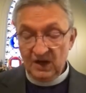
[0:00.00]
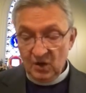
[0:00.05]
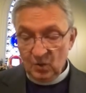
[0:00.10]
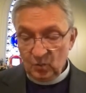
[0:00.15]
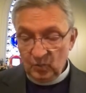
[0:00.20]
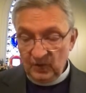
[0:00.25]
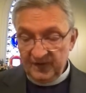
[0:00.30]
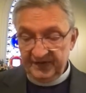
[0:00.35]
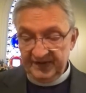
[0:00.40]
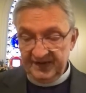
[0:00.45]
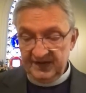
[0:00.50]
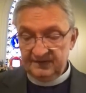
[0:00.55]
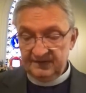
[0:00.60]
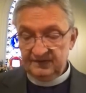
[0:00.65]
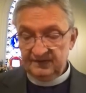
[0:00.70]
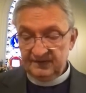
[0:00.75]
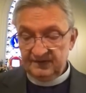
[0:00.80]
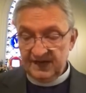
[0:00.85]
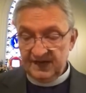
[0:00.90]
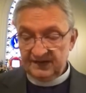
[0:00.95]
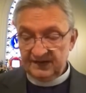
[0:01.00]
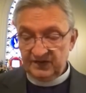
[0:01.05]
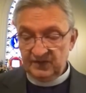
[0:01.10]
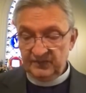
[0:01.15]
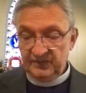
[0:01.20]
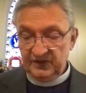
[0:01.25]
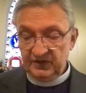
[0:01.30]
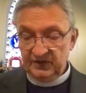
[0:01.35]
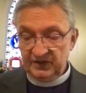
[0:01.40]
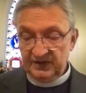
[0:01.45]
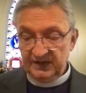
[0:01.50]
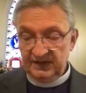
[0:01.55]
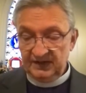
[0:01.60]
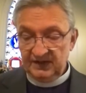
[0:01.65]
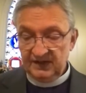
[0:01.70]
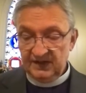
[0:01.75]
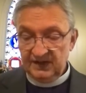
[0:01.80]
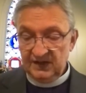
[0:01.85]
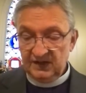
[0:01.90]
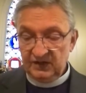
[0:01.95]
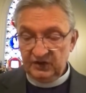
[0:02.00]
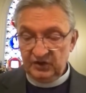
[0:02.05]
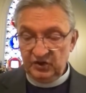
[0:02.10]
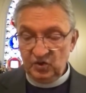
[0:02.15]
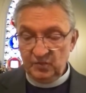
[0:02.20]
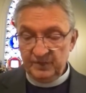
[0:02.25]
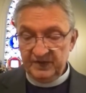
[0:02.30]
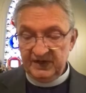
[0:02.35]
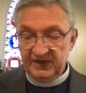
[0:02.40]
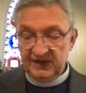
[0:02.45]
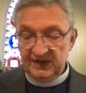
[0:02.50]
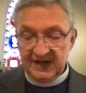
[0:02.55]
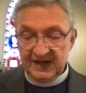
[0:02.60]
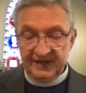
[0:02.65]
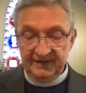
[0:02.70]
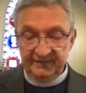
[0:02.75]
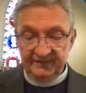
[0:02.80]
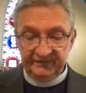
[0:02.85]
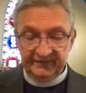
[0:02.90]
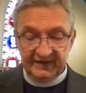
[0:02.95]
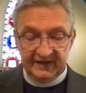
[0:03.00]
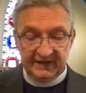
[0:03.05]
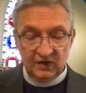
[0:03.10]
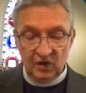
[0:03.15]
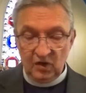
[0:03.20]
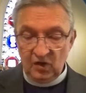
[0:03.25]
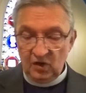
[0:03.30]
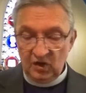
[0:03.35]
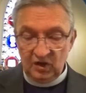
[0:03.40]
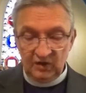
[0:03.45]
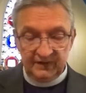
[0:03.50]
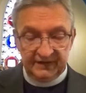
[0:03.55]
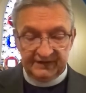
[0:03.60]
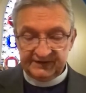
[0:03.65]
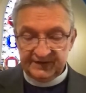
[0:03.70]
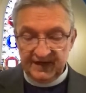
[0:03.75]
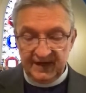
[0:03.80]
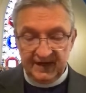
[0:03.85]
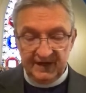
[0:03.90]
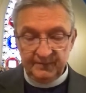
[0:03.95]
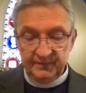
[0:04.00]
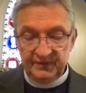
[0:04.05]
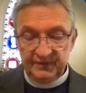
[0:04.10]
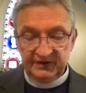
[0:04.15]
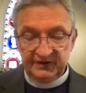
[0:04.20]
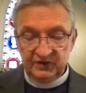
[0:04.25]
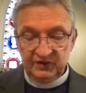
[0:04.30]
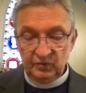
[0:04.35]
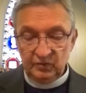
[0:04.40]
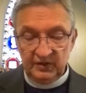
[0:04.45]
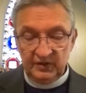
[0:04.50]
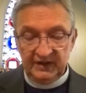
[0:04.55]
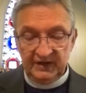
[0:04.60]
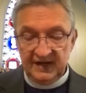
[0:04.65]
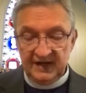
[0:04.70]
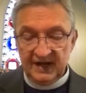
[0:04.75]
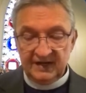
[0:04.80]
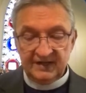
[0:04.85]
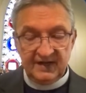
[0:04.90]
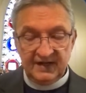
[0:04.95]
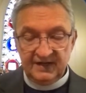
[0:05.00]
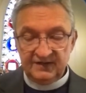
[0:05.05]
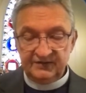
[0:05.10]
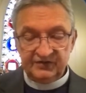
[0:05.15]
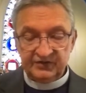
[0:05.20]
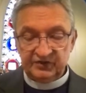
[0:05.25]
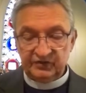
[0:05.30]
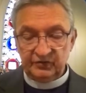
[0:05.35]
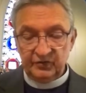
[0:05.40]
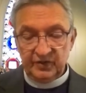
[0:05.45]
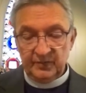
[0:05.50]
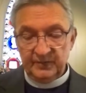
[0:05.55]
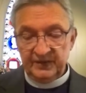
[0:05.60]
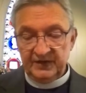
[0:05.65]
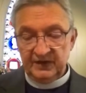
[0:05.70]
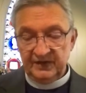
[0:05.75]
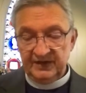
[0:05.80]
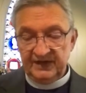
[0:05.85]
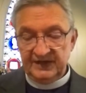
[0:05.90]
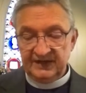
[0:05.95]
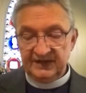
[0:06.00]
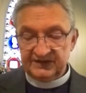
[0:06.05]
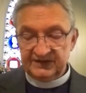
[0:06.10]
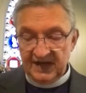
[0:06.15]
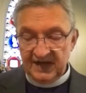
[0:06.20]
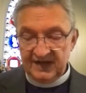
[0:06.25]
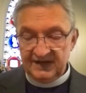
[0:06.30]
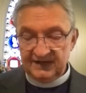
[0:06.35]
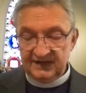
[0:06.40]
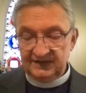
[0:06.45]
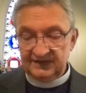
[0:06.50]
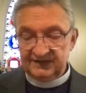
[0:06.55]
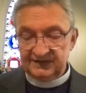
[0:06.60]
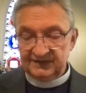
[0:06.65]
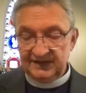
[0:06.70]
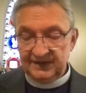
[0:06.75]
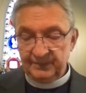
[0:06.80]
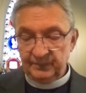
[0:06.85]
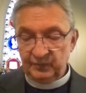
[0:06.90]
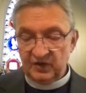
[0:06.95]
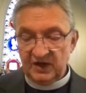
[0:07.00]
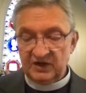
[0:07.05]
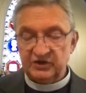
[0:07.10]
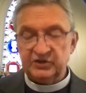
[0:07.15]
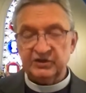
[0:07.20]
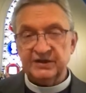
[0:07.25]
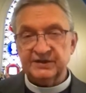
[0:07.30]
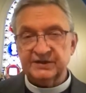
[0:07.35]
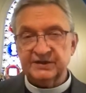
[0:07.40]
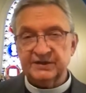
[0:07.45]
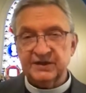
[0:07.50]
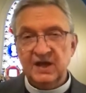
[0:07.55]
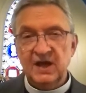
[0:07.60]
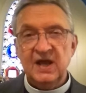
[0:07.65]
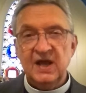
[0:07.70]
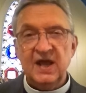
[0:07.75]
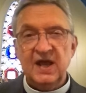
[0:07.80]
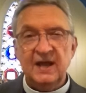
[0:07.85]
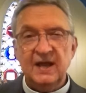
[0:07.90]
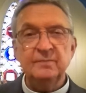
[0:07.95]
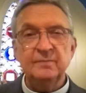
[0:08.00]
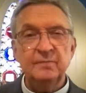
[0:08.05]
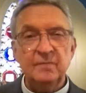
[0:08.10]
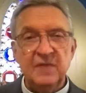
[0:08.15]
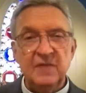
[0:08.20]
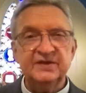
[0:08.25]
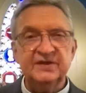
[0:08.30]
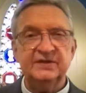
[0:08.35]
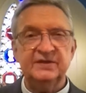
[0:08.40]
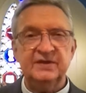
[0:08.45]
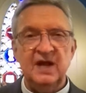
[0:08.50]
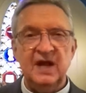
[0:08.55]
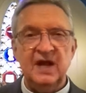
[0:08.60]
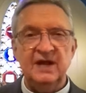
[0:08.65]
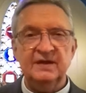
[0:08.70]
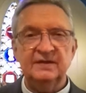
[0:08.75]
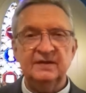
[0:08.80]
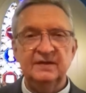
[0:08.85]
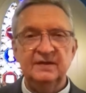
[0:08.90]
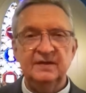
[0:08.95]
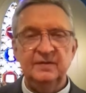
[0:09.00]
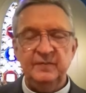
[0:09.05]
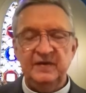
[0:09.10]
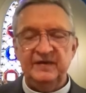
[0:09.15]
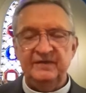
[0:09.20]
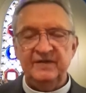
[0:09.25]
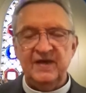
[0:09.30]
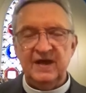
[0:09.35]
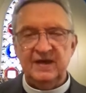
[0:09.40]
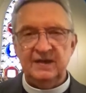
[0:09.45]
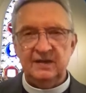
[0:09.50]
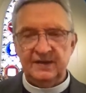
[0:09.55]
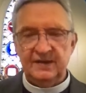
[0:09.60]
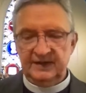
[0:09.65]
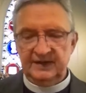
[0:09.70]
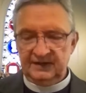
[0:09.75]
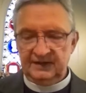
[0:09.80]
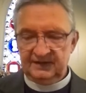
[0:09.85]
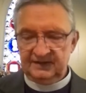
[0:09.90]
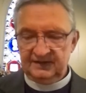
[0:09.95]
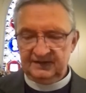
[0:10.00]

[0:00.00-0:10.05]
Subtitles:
Within that community, human life in all its ambiguity and inscrutability is endlessly precious and must not be violated.